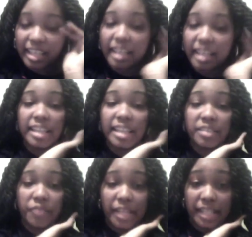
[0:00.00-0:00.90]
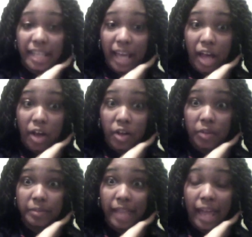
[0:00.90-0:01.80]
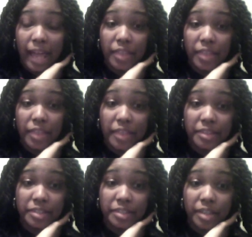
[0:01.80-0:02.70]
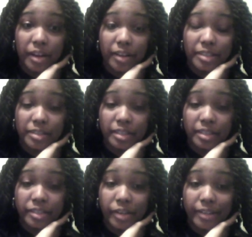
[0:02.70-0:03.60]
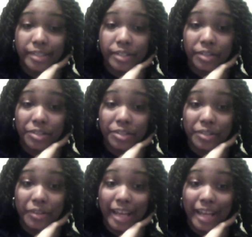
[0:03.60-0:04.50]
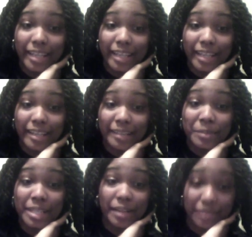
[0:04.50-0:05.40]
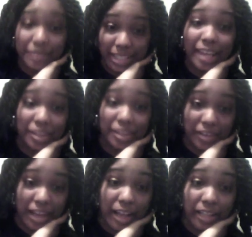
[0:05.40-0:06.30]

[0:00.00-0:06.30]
It's funny how now that the Stark children are kind of getting themselves together now,